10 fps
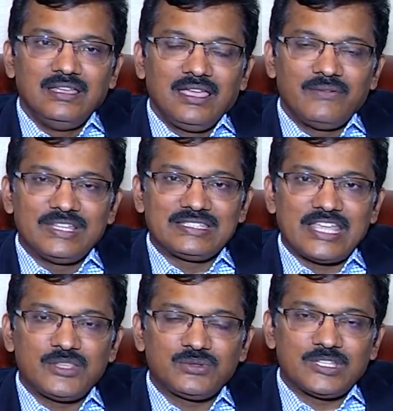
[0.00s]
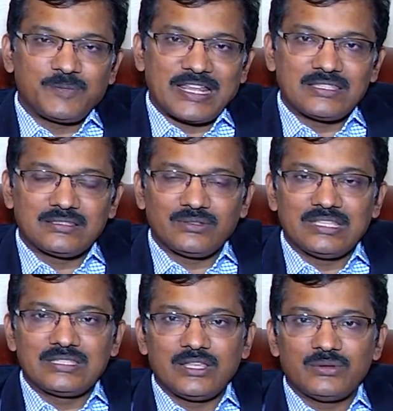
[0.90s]
If it is stage two, it spreads through the
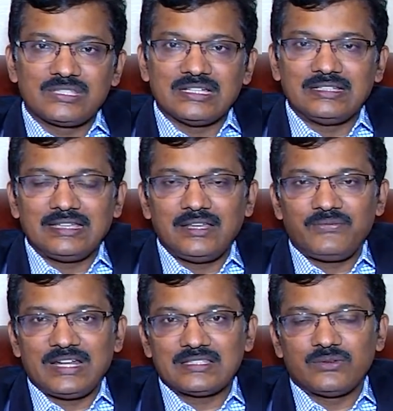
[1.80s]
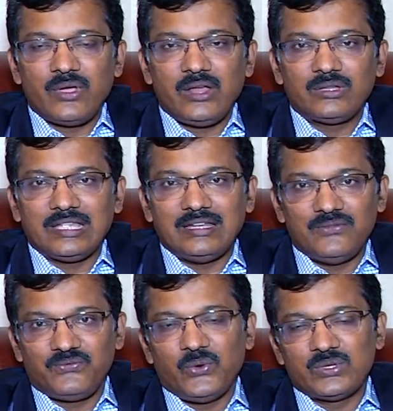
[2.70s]
serosa, and then if it is going into the
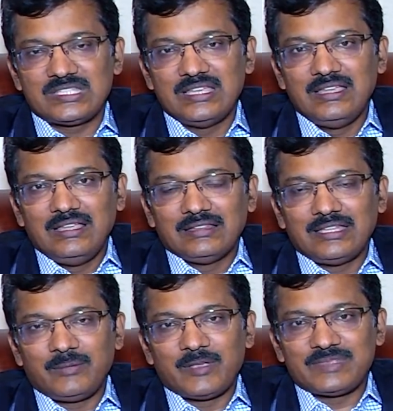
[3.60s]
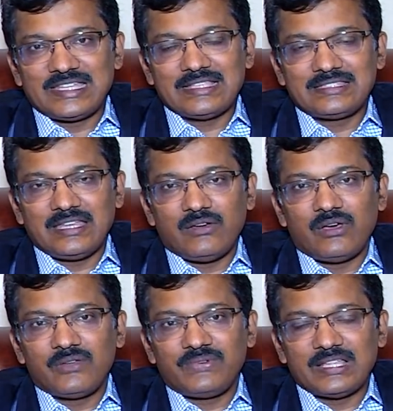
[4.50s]
lymph nodes, then becomes stage three.
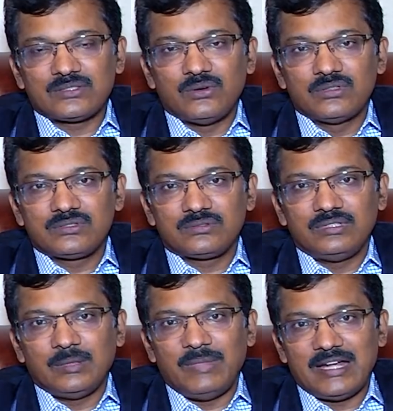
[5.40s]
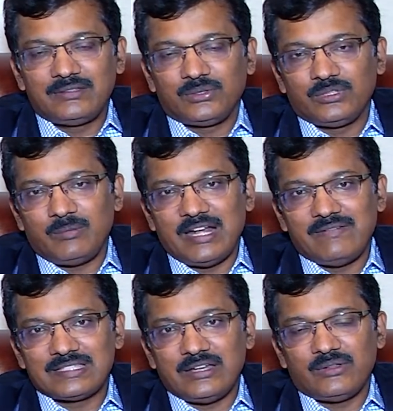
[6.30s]
Or if it is goes in the blood, through the blood
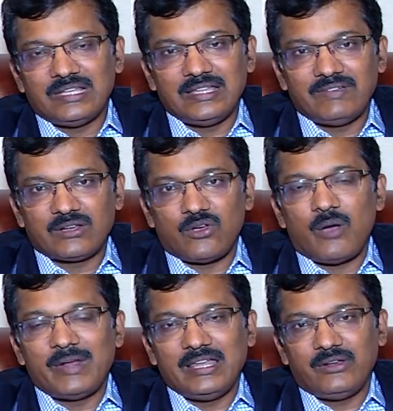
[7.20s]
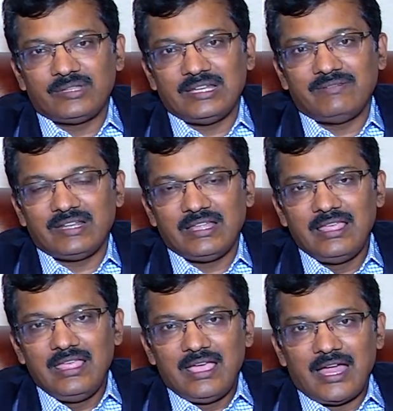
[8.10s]
vessel into the liver, commonly into the liver
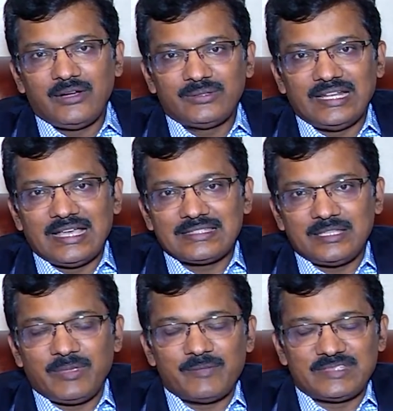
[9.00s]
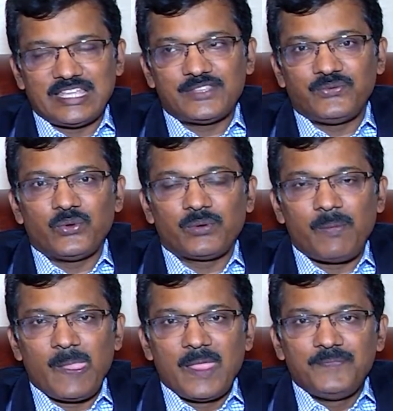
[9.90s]
and to the lungs, it becomes stage four.
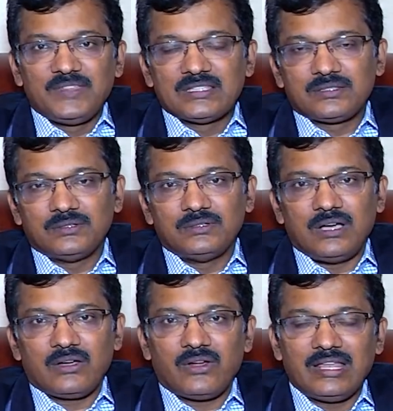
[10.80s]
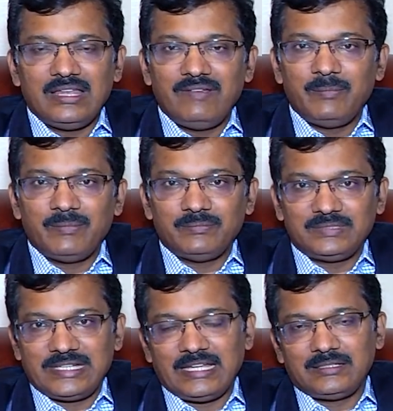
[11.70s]
So accordingly, we
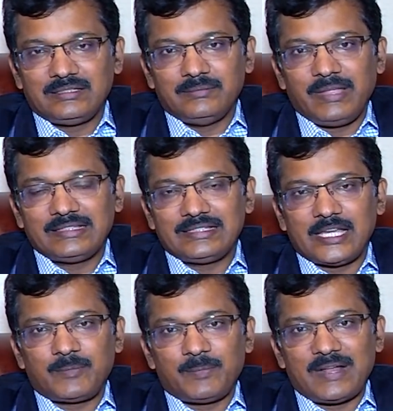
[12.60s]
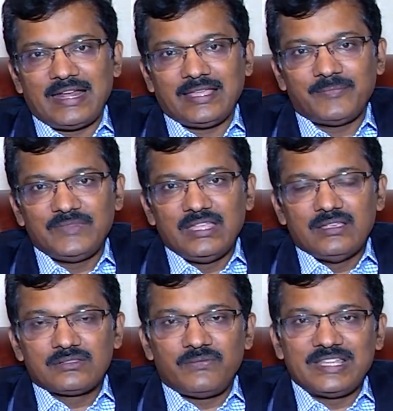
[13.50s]
treat, make the treatment planning.
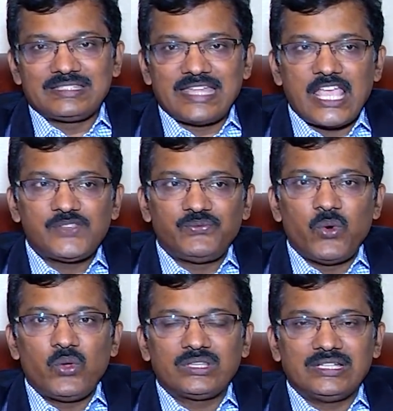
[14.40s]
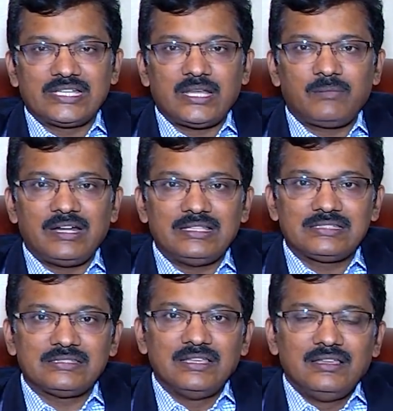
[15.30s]
So if it is stage four, the treatment
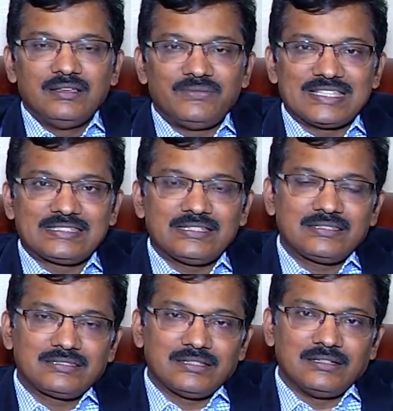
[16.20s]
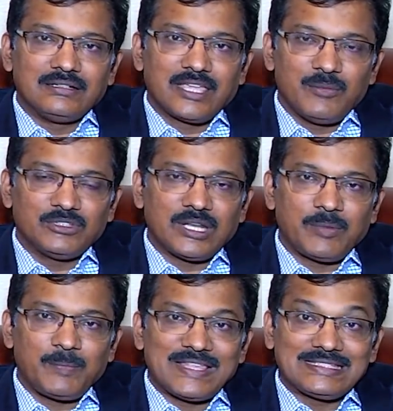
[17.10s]
is first is uh,
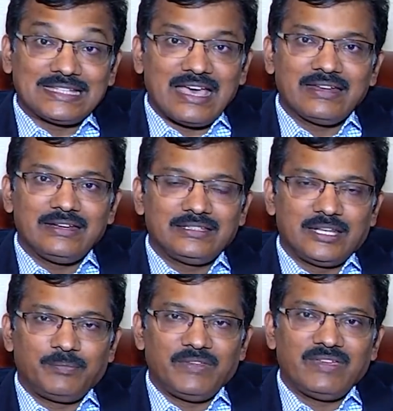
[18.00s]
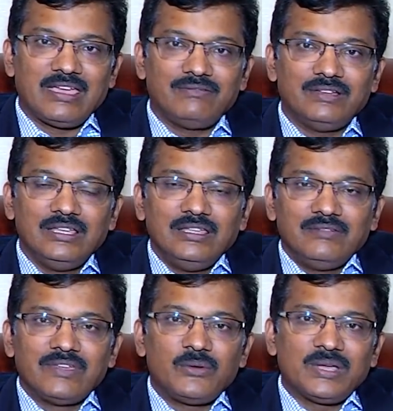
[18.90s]
chemotherapy plus targeted therapy. We have
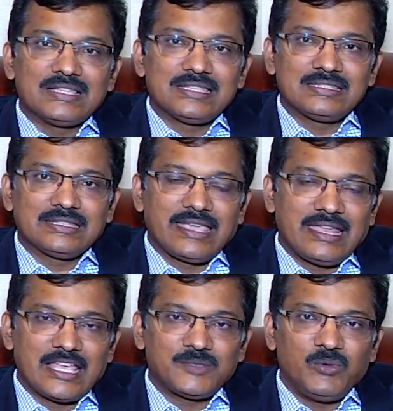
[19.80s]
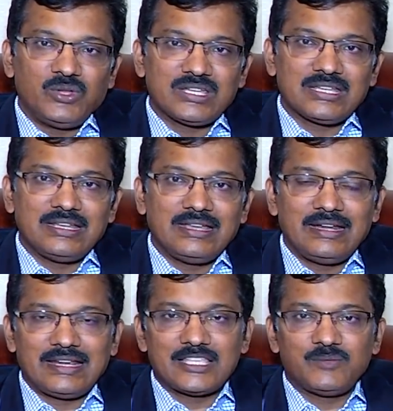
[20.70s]
we have to assess K R A S mutation and
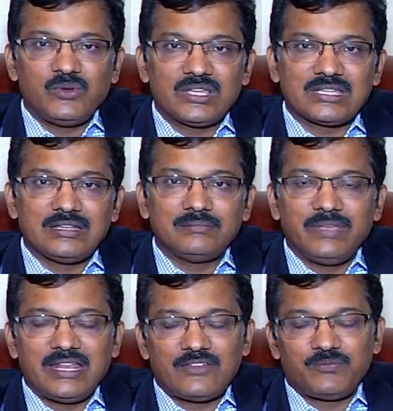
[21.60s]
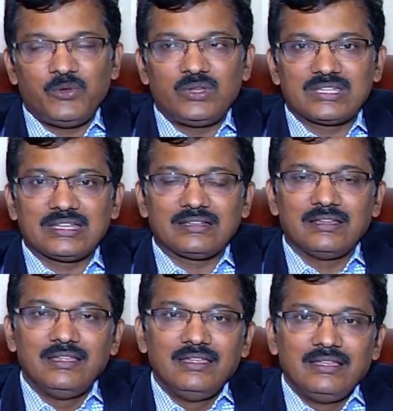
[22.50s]
N R A S mutation, B R A F mutation,
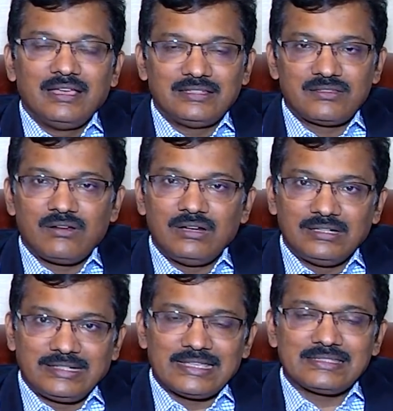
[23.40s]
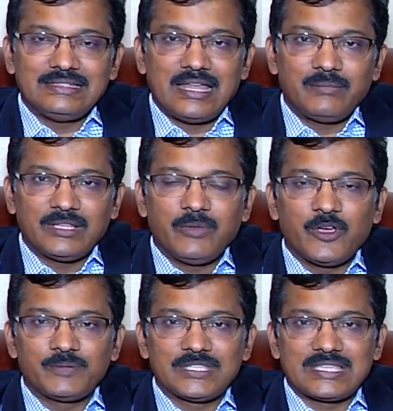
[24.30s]
and these are all tests done by the
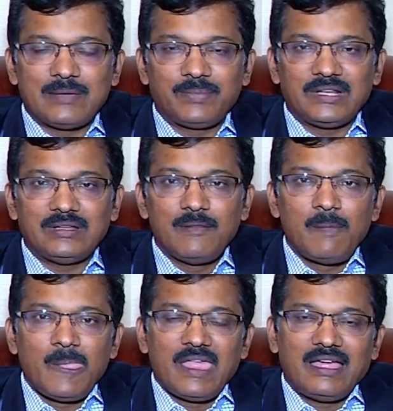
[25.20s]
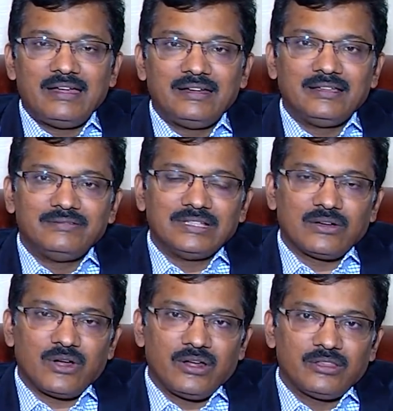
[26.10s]
biopsy sample. And uh,
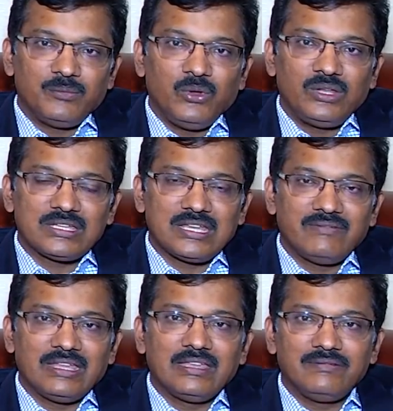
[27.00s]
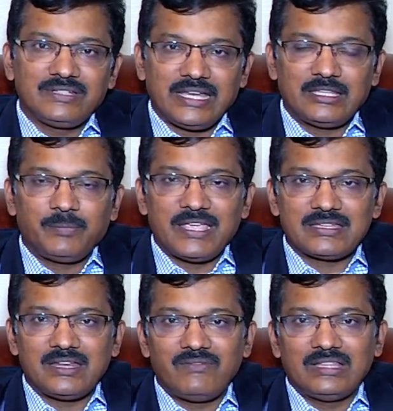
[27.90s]
according to the mutation, we give treat the
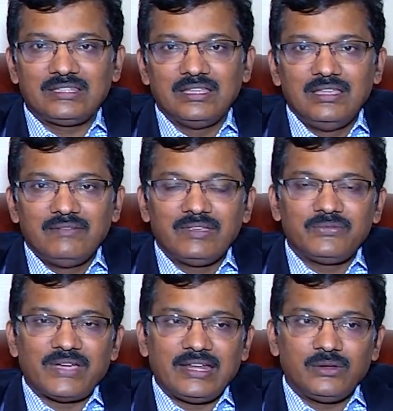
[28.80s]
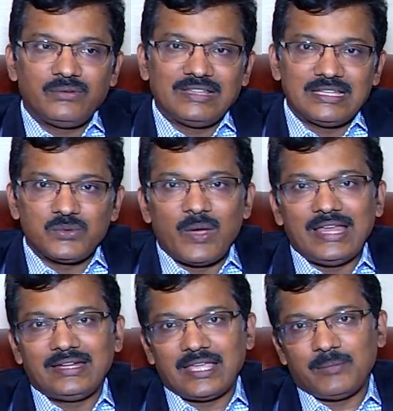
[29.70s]
patient with, we find out whether it's a
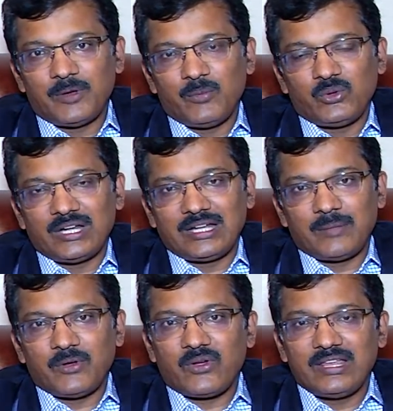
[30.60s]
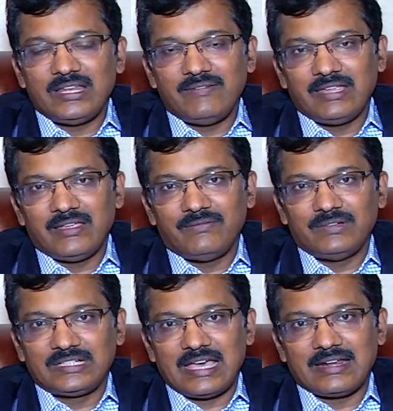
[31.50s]
wild type or mutant type. Accordingly, we give
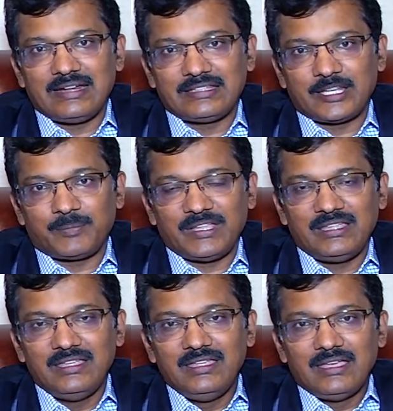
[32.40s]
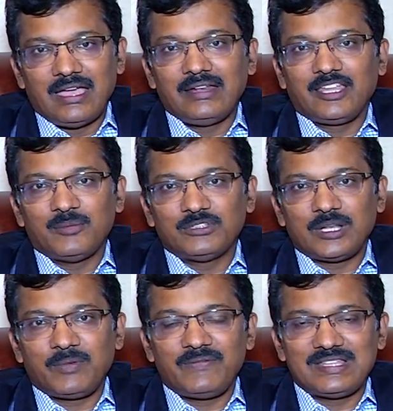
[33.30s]
targeted therapy and
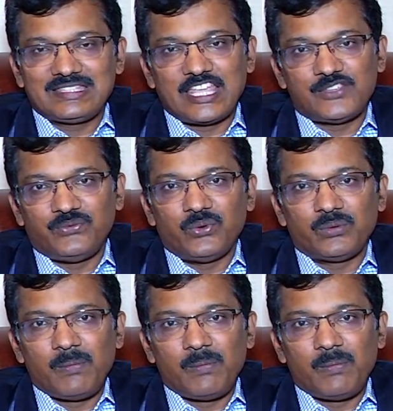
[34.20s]
chemotherapy with stage four.